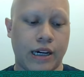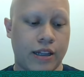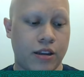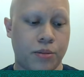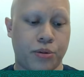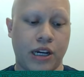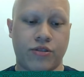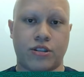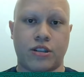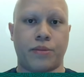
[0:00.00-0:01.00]
And then the
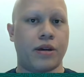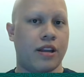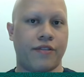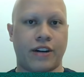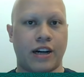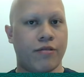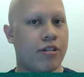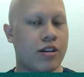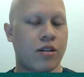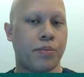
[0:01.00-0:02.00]
Braves, I mean, they've got
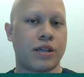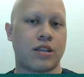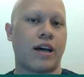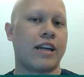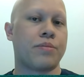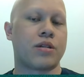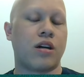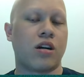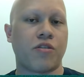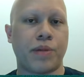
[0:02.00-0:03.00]
one of the best lineups in
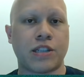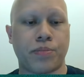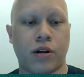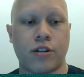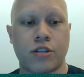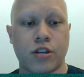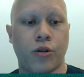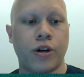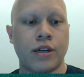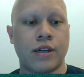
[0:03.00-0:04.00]
all of baseball.
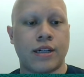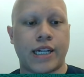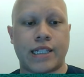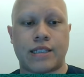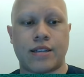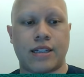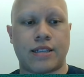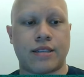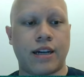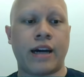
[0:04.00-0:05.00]
So
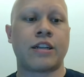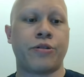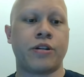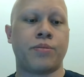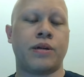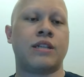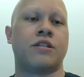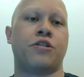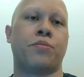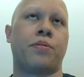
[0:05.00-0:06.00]
it's not going to be
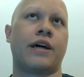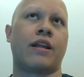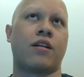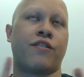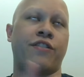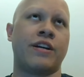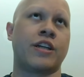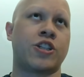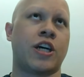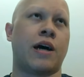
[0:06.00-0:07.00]
easy. You play the
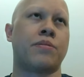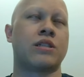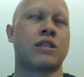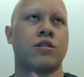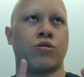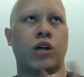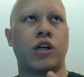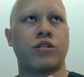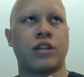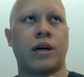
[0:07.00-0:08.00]
defending champs, the
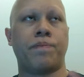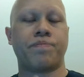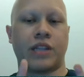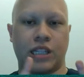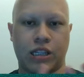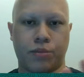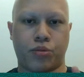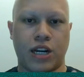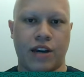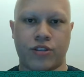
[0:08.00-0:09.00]
runners-up, and then the
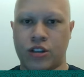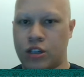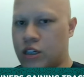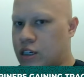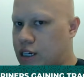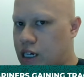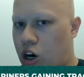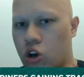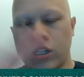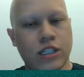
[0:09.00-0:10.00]
Braves,
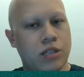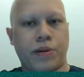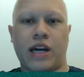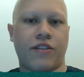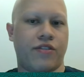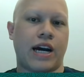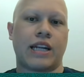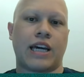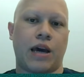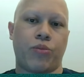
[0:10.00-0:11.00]
all in a span of
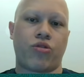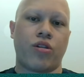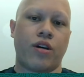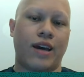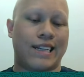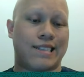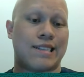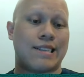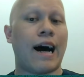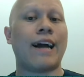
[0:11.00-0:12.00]
9 games. It's
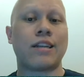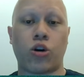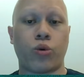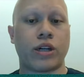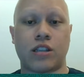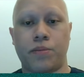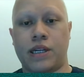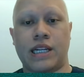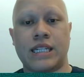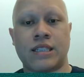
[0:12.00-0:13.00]
not going to be
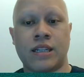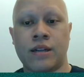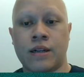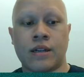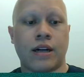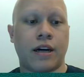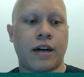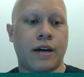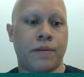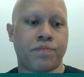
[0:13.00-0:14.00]
easy,
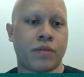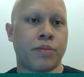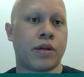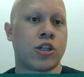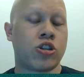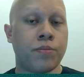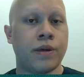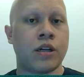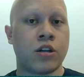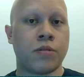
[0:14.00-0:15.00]
but it should
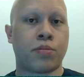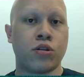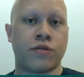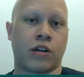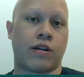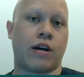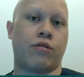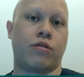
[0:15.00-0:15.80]
be a good proving ground.